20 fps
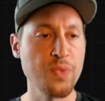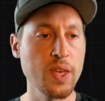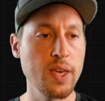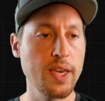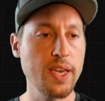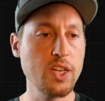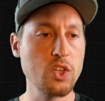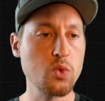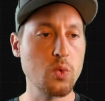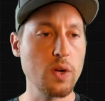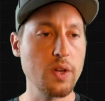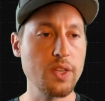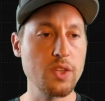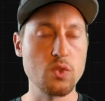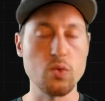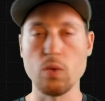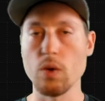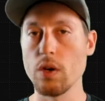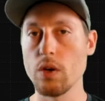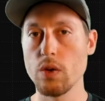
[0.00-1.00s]
each one of these
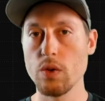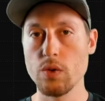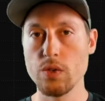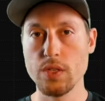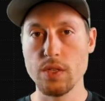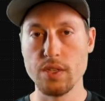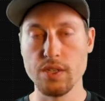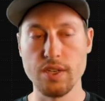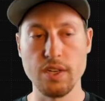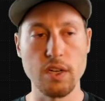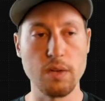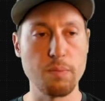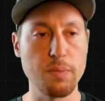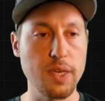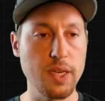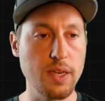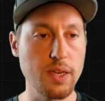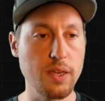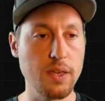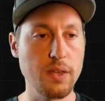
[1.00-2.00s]
rows is going to
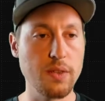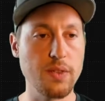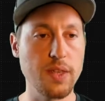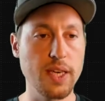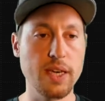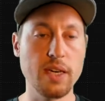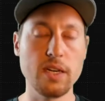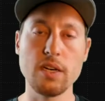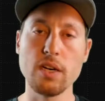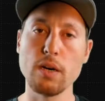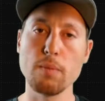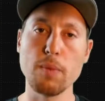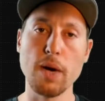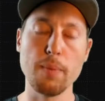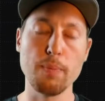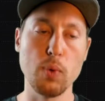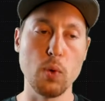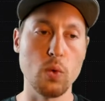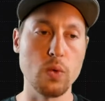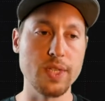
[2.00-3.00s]
be the income I
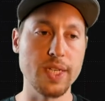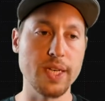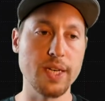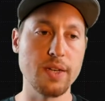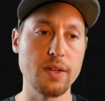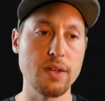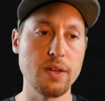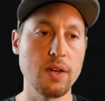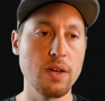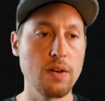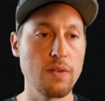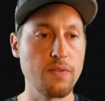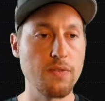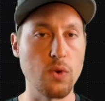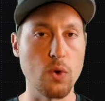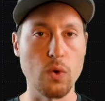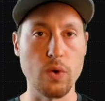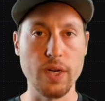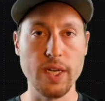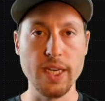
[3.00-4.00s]
pulled in
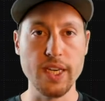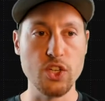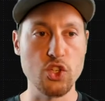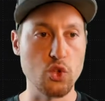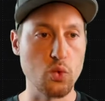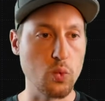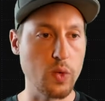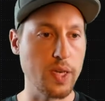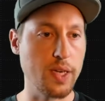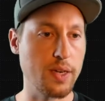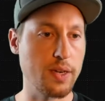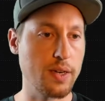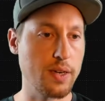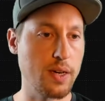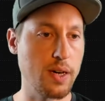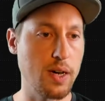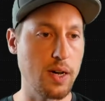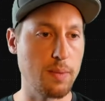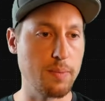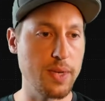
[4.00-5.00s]
for each week.
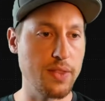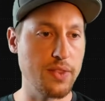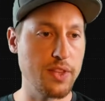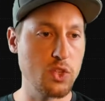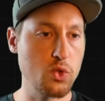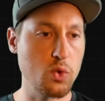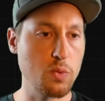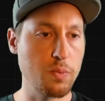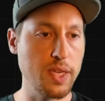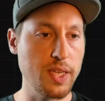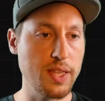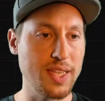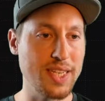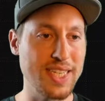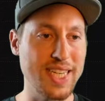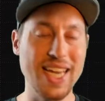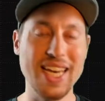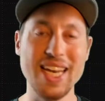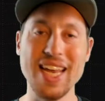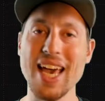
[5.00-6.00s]
And this would be the
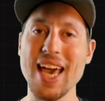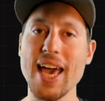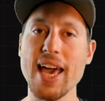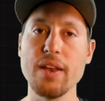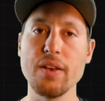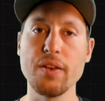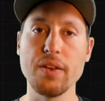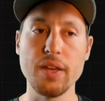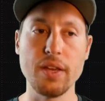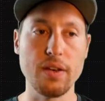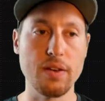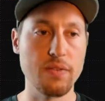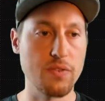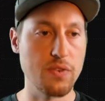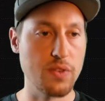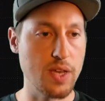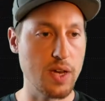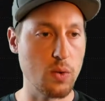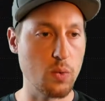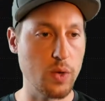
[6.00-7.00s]
date ending for
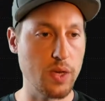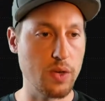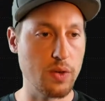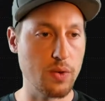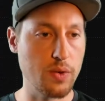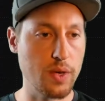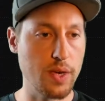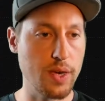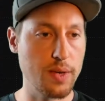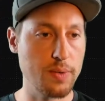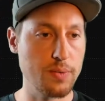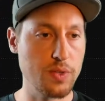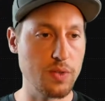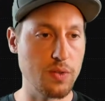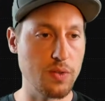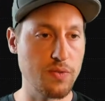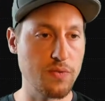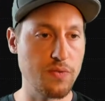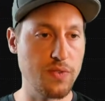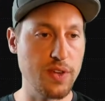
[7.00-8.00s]
that week, okay? So
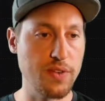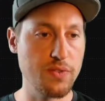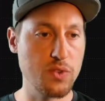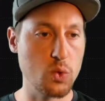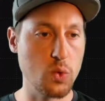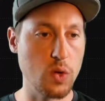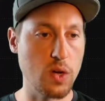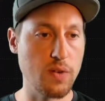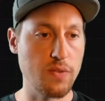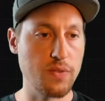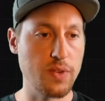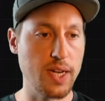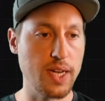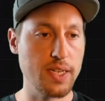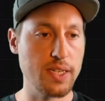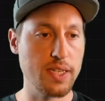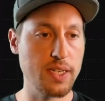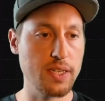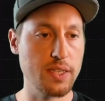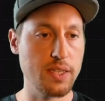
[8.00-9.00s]
the 5th, 12th,
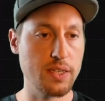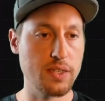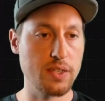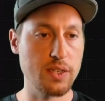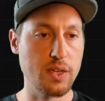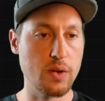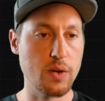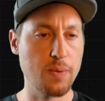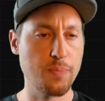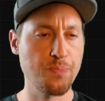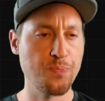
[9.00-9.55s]
19th, etc.